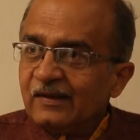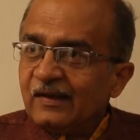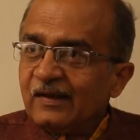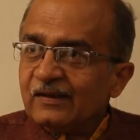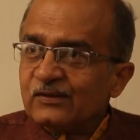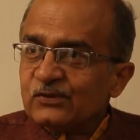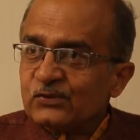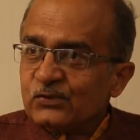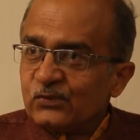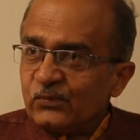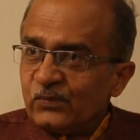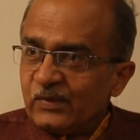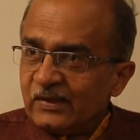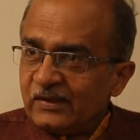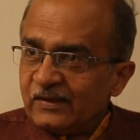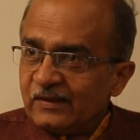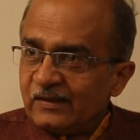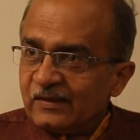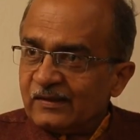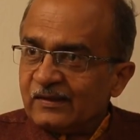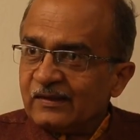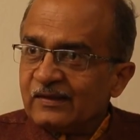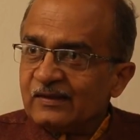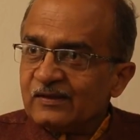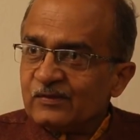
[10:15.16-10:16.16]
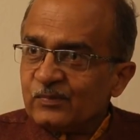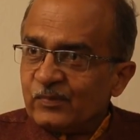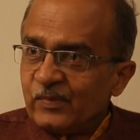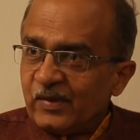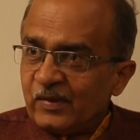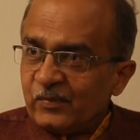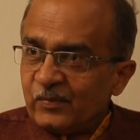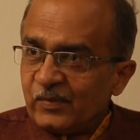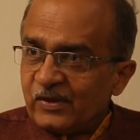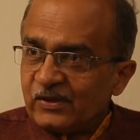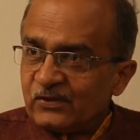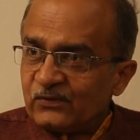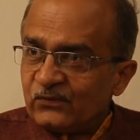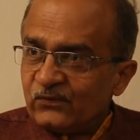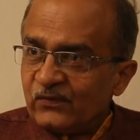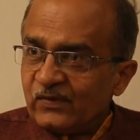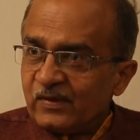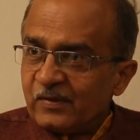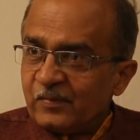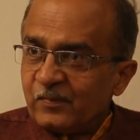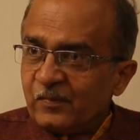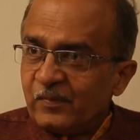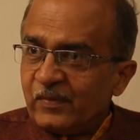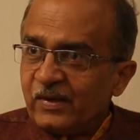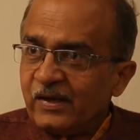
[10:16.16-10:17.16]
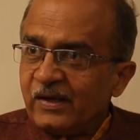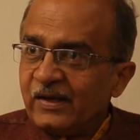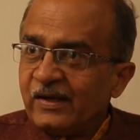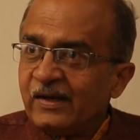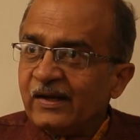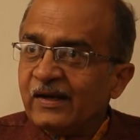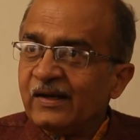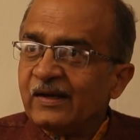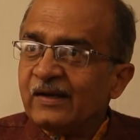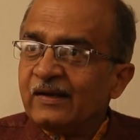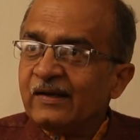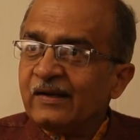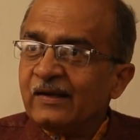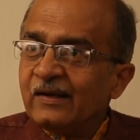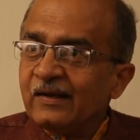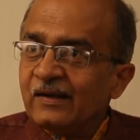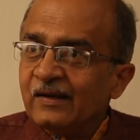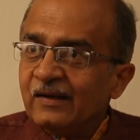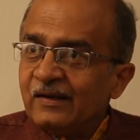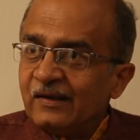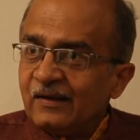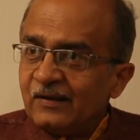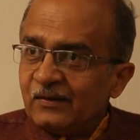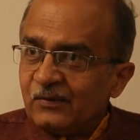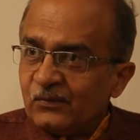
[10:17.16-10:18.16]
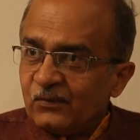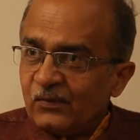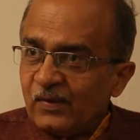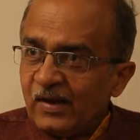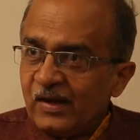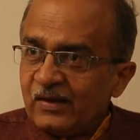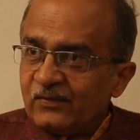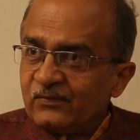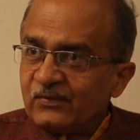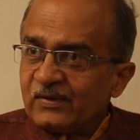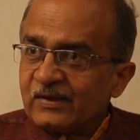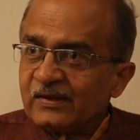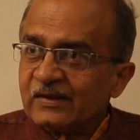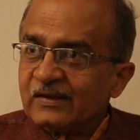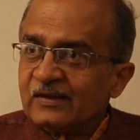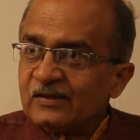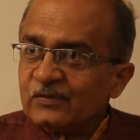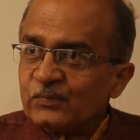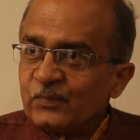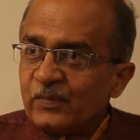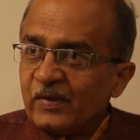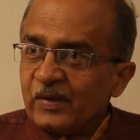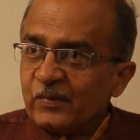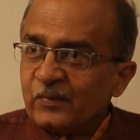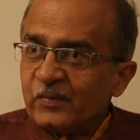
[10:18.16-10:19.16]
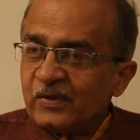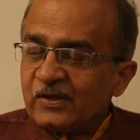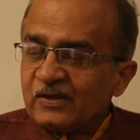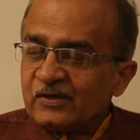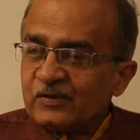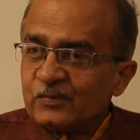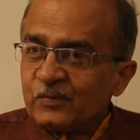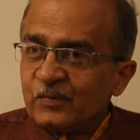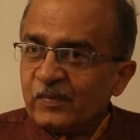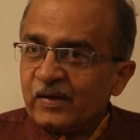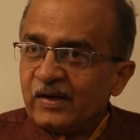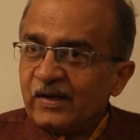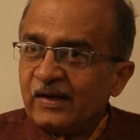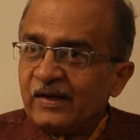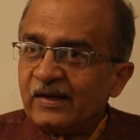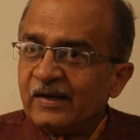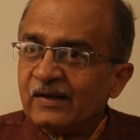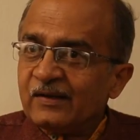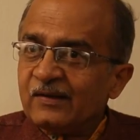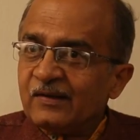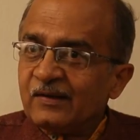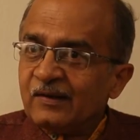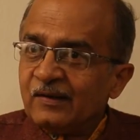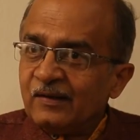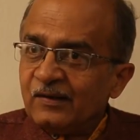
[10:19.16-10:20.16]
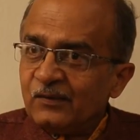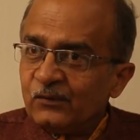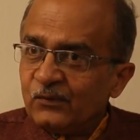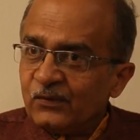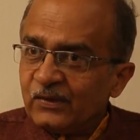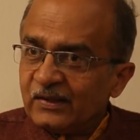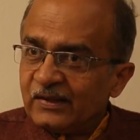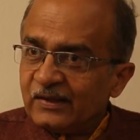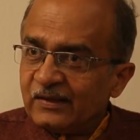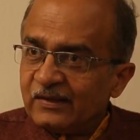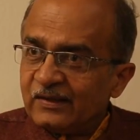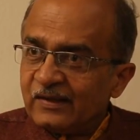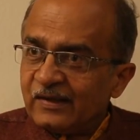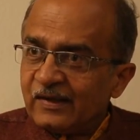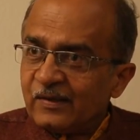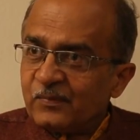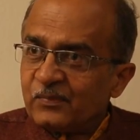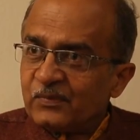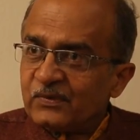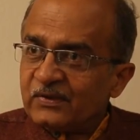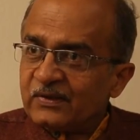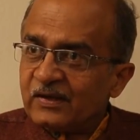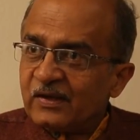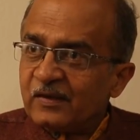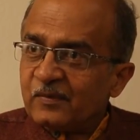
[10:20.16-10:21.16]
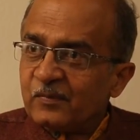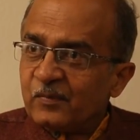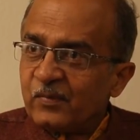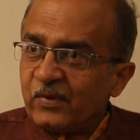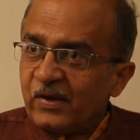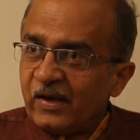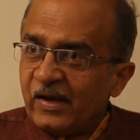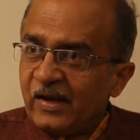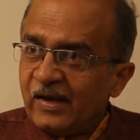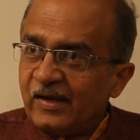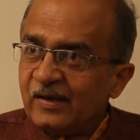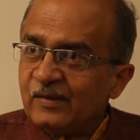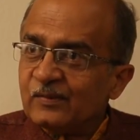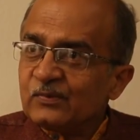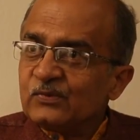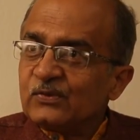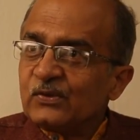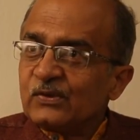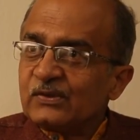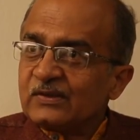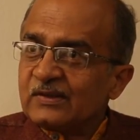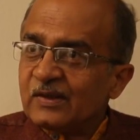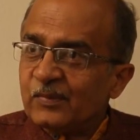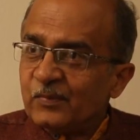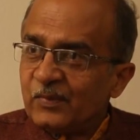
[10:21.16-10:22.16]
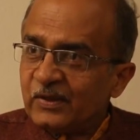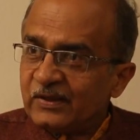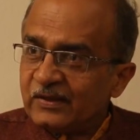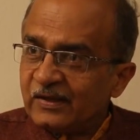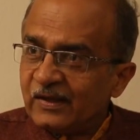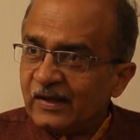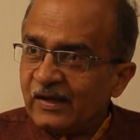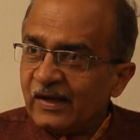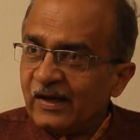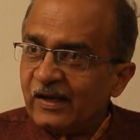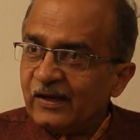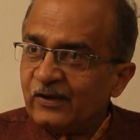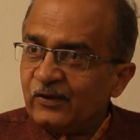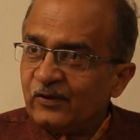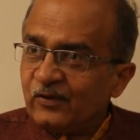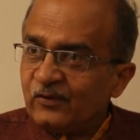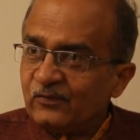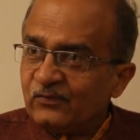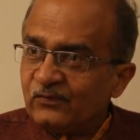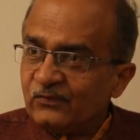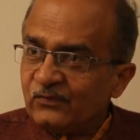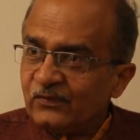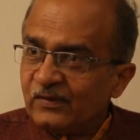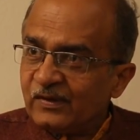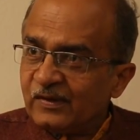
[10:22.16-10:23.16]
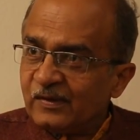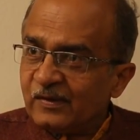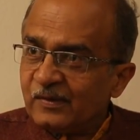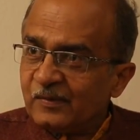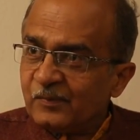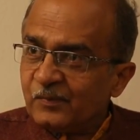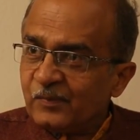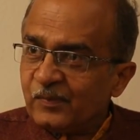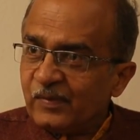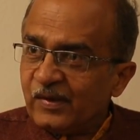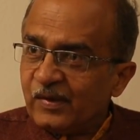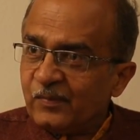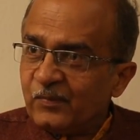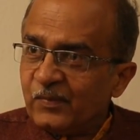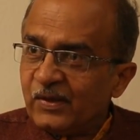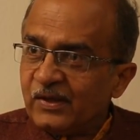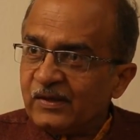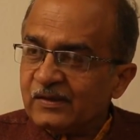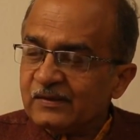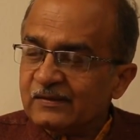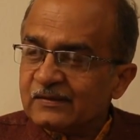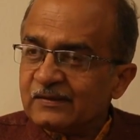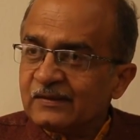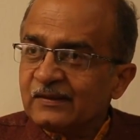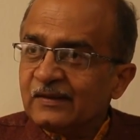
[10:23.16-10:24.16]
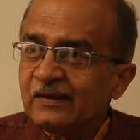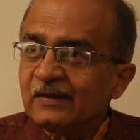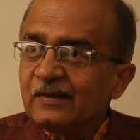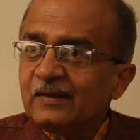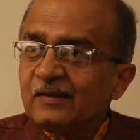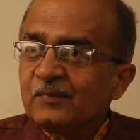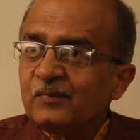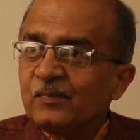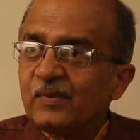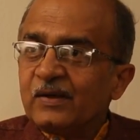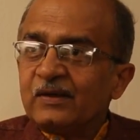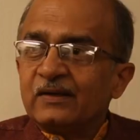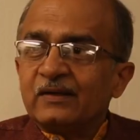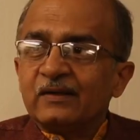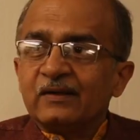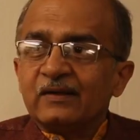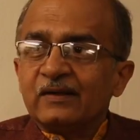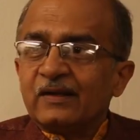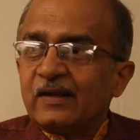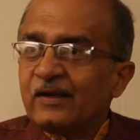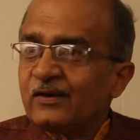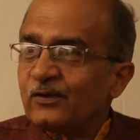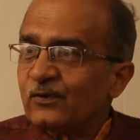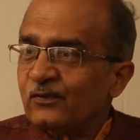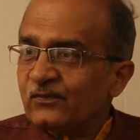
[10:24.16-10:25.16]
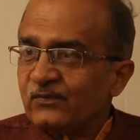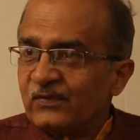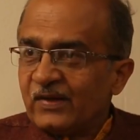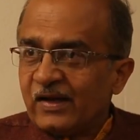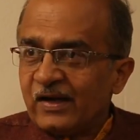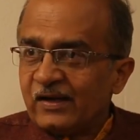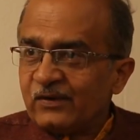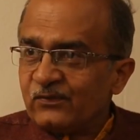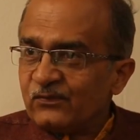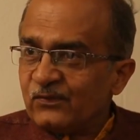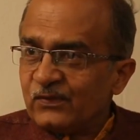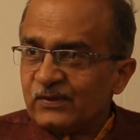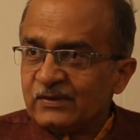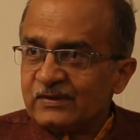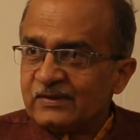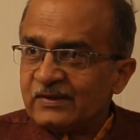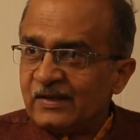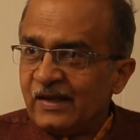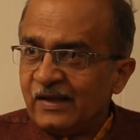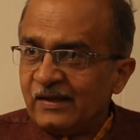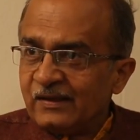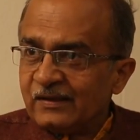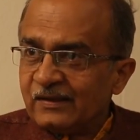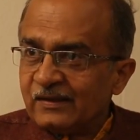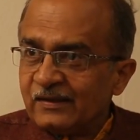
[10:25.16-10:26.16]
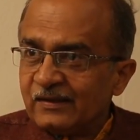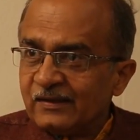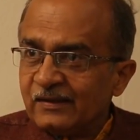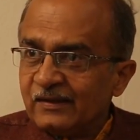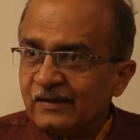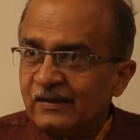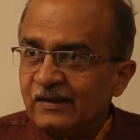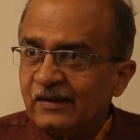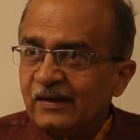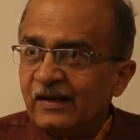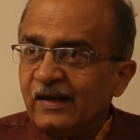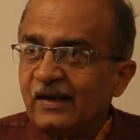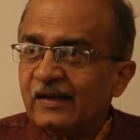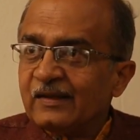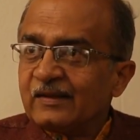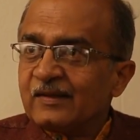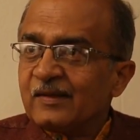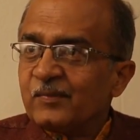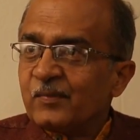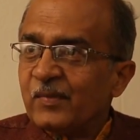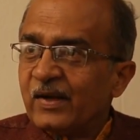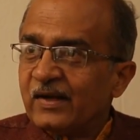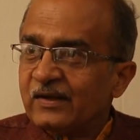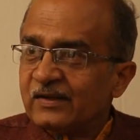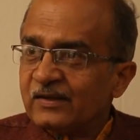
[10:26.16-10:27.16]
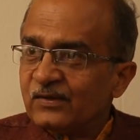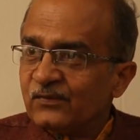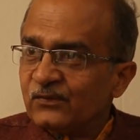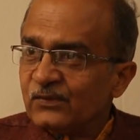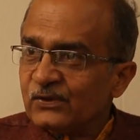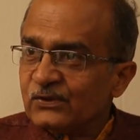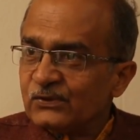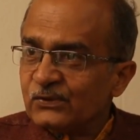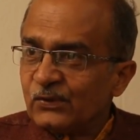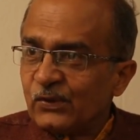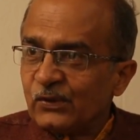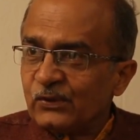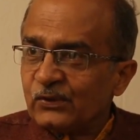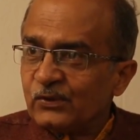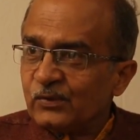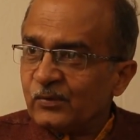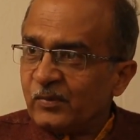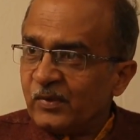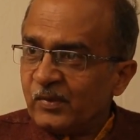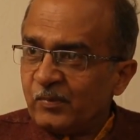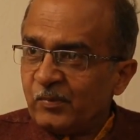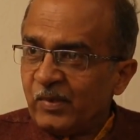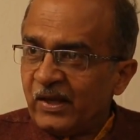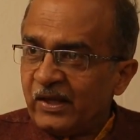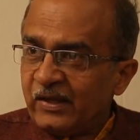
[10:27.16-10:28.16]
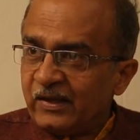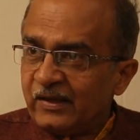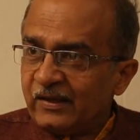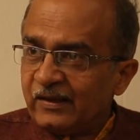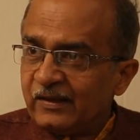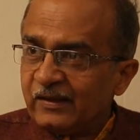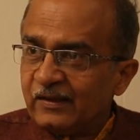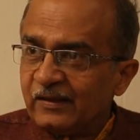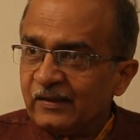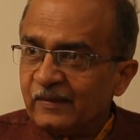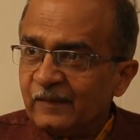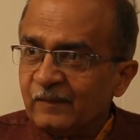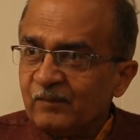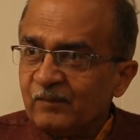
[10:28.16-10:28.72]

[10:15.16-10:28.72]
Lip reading: as to whether these payments were made, why were these payments made, whether they represent bribes or some other kind of payments. But none of that was done, and the matter was sought to be buried.